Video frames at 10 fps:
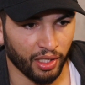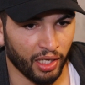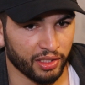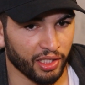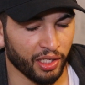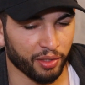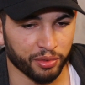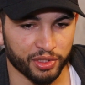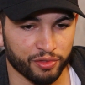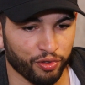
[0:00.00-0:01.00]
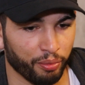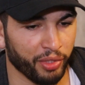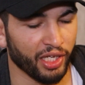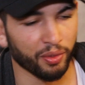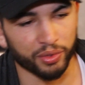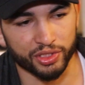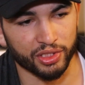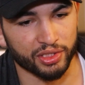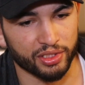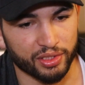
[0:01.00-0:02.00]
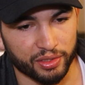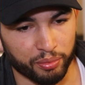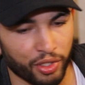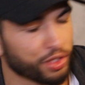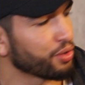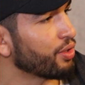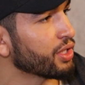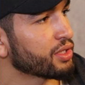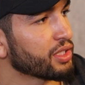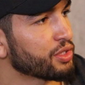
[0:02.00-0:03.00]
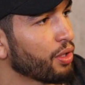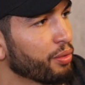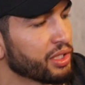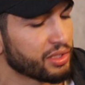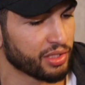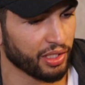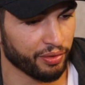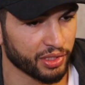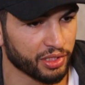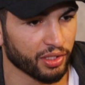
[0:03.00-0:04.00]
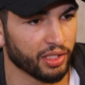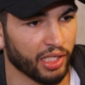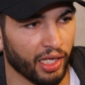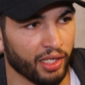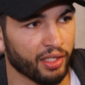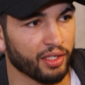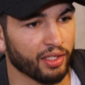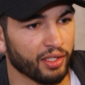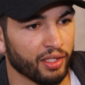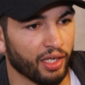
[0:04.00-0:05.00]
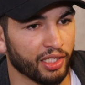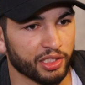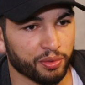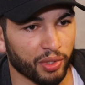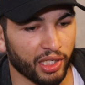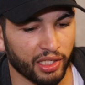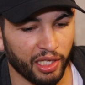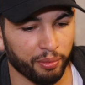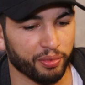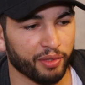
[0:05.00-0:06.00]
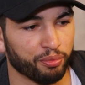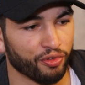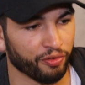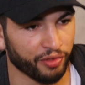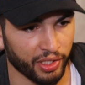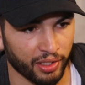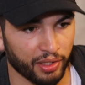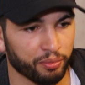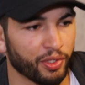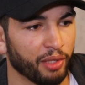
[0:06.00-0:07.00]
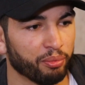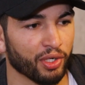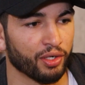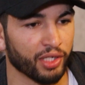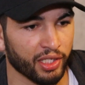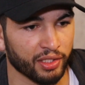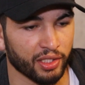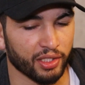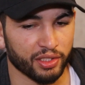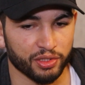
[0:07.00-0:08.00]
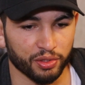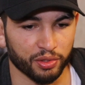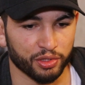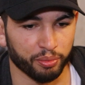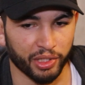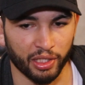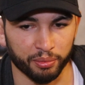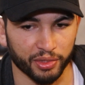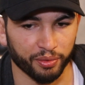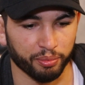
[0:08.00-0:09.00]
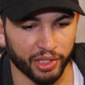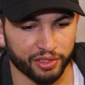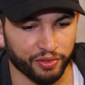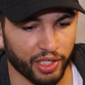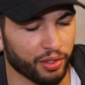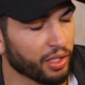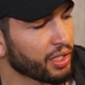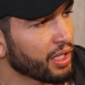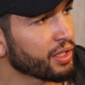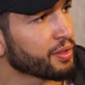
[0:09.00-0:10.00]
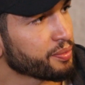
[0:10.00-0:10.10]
I think it was, for me, it was just martial arts. It's always, even to the day, I just want to keep improving and keep learning to become the best fighter I can.